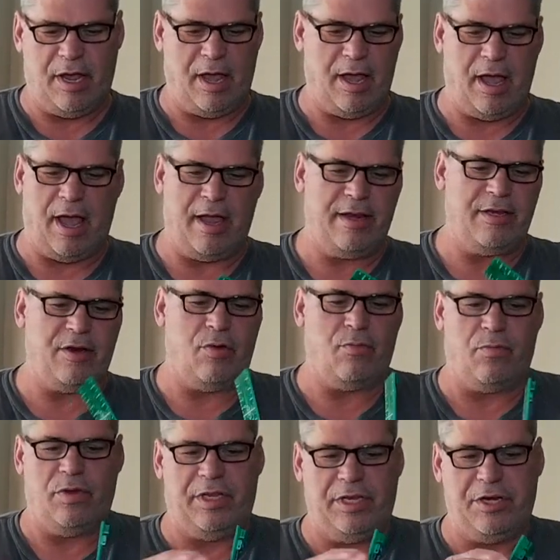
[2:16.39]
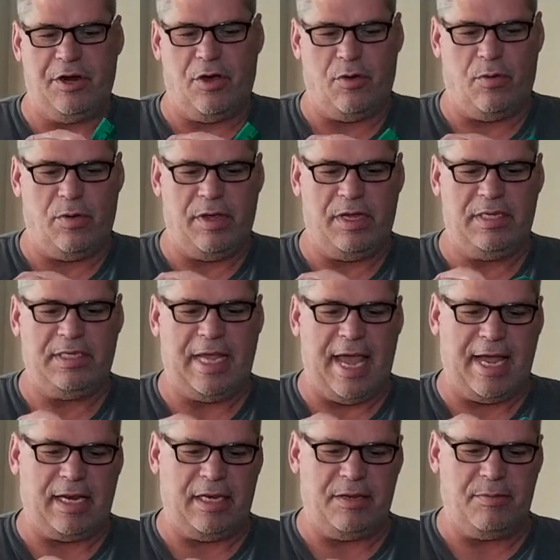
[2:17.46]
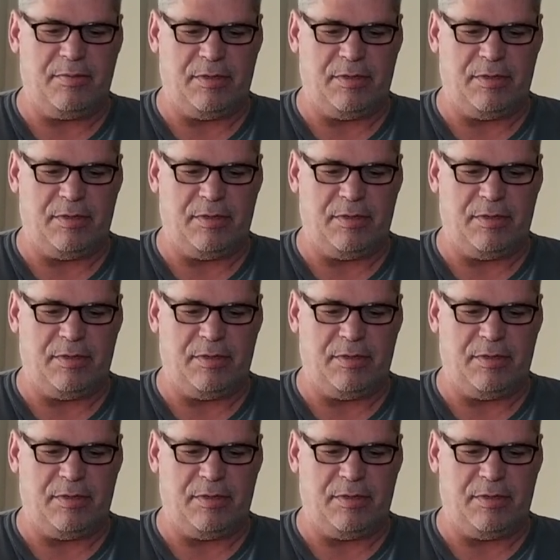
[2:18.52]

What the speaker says: I don't really know exactly.